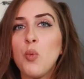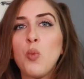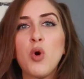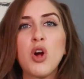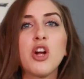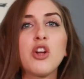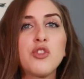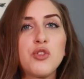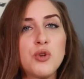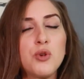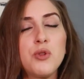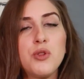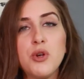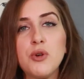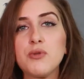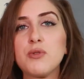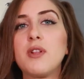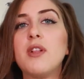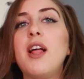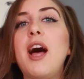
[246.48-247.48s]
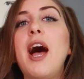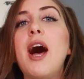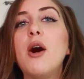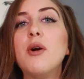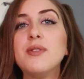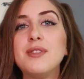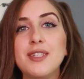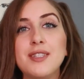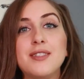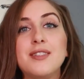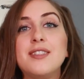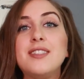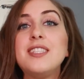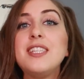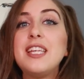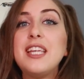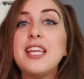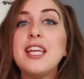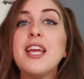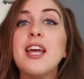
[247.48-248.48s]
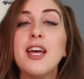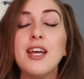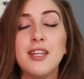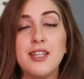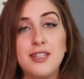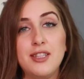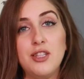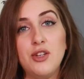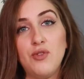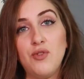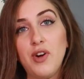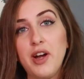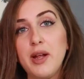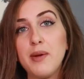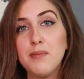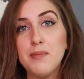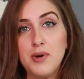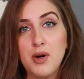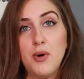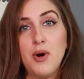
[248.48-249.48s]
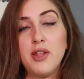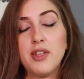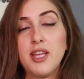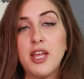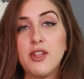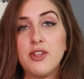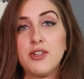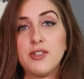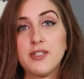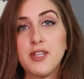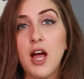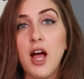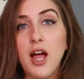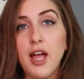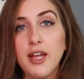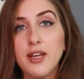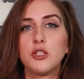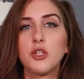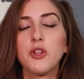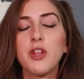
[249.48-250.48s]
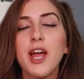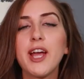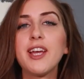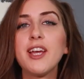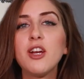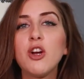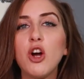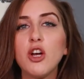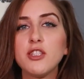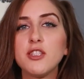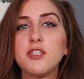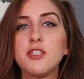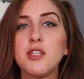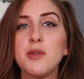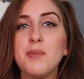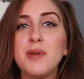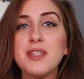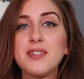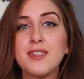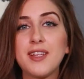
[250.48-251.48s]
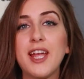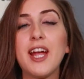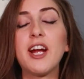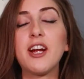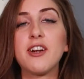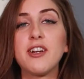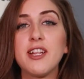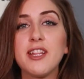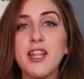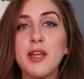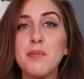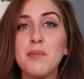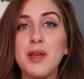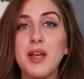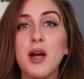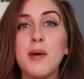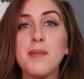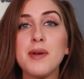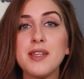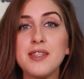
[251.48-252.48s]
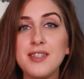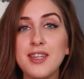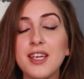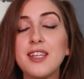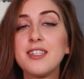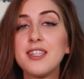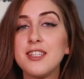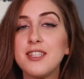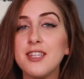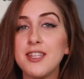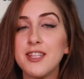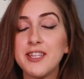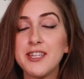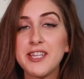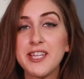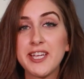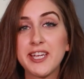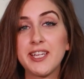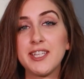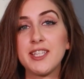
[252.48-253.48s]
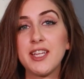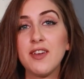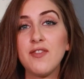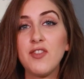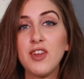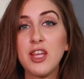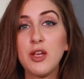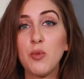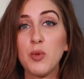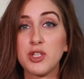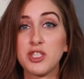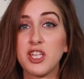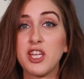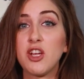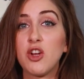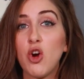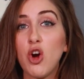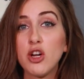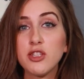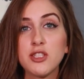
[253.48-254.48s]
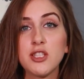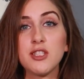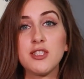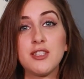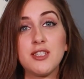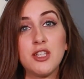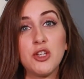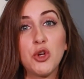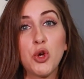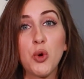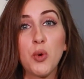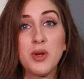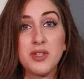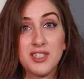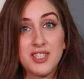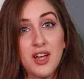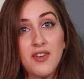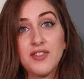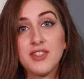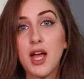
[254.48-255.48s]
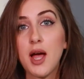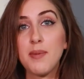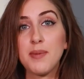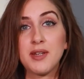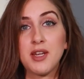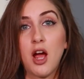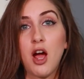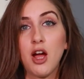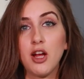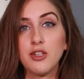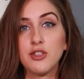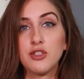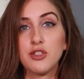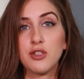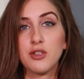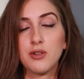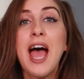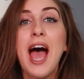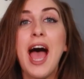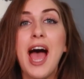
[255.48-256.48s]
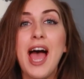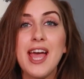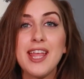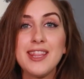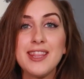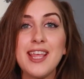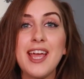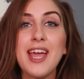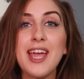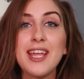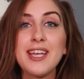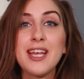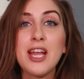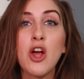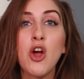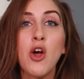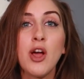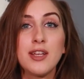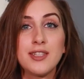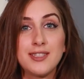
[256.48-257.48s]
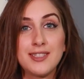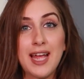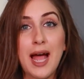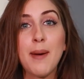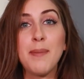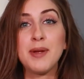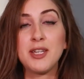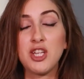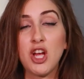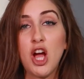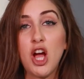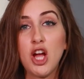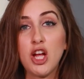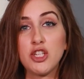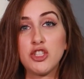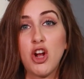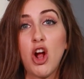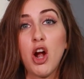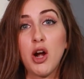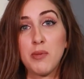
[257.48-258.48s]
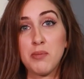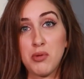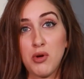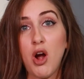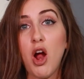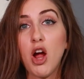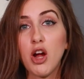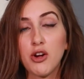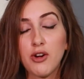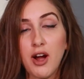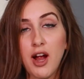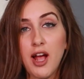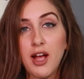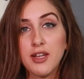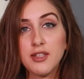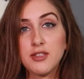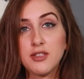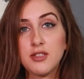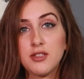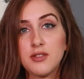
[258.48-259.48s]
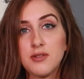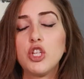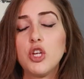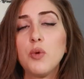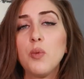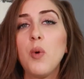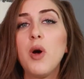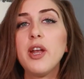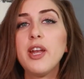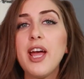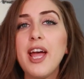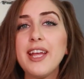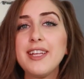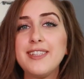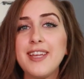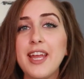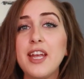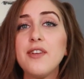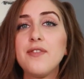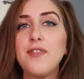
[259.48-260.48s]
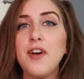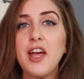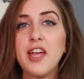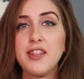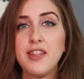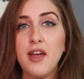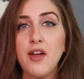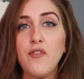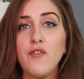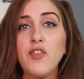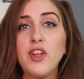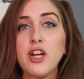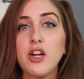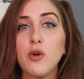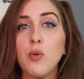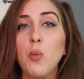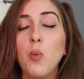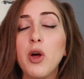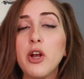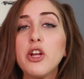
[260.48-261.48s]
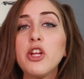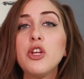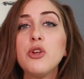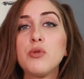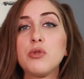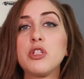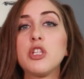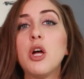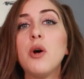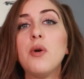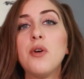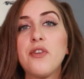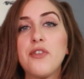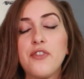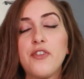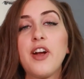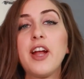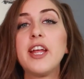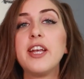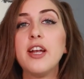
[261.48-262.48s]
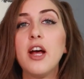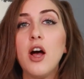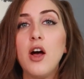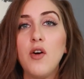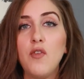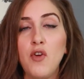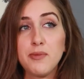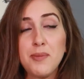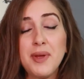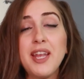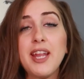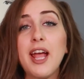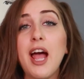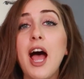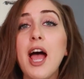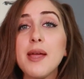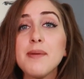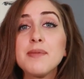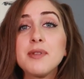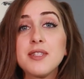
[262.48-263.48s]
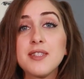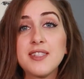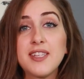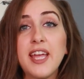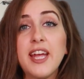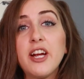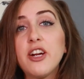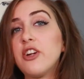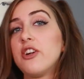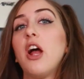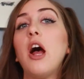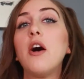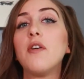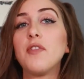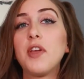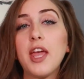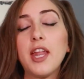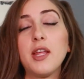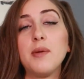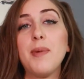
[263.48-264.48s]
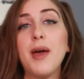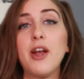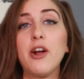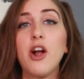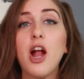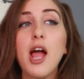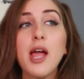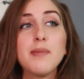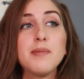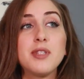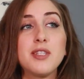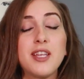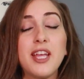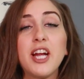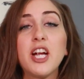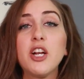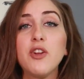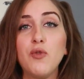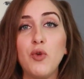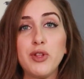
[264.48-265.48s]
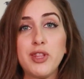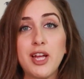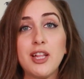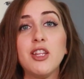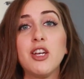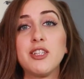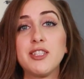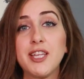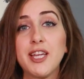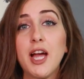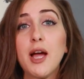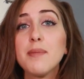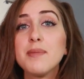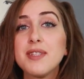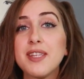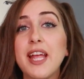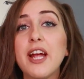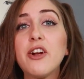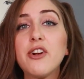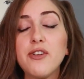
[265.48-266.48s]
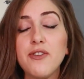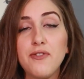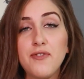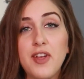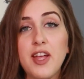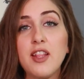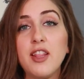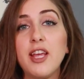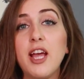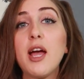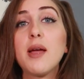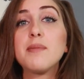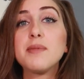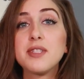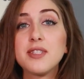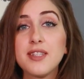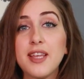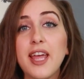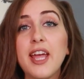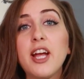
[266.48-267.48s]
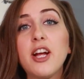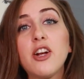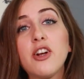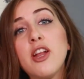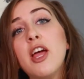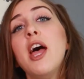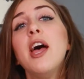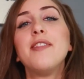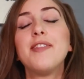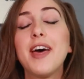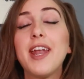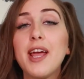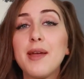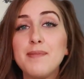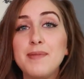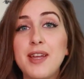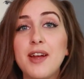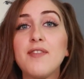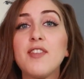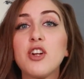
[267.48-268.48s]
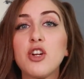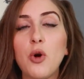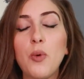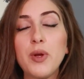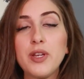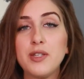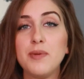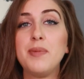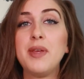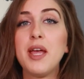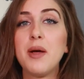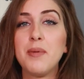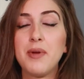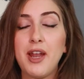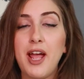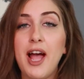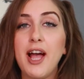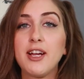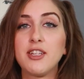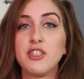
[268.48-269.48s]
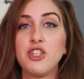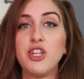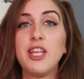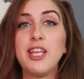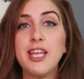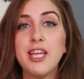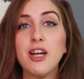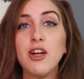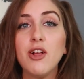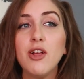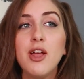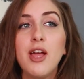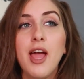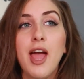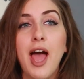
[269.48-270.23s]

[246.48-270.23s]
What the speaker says: work through those clouds and see the rainbow on the other side. So that can cause us to be scared and then become addicted to the negativity, which can cause us to self-sabotage and then sabotage our progress. So you want to identify that fear. What are you so afraid of? Admit it. I'm scared of getting better. I'm scared of what that looks like. I'm scared of failing. I'm scared that I'm never going to be able to actually heal.